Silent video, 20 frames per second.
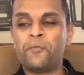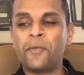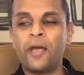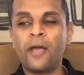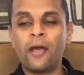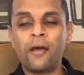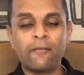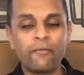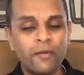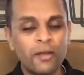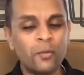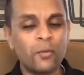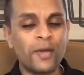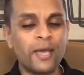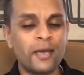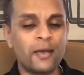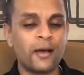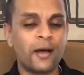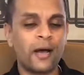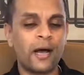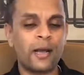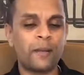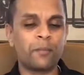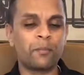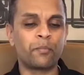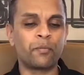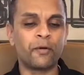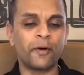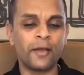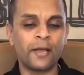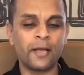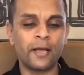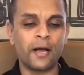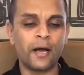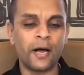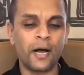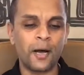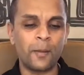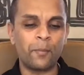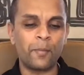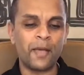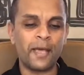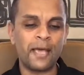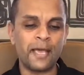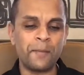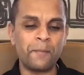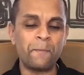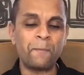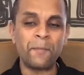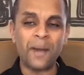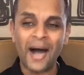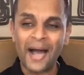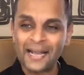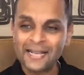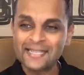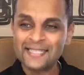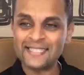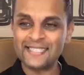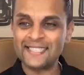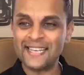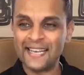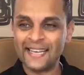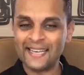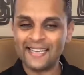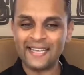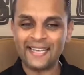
every week I bring up a mindset,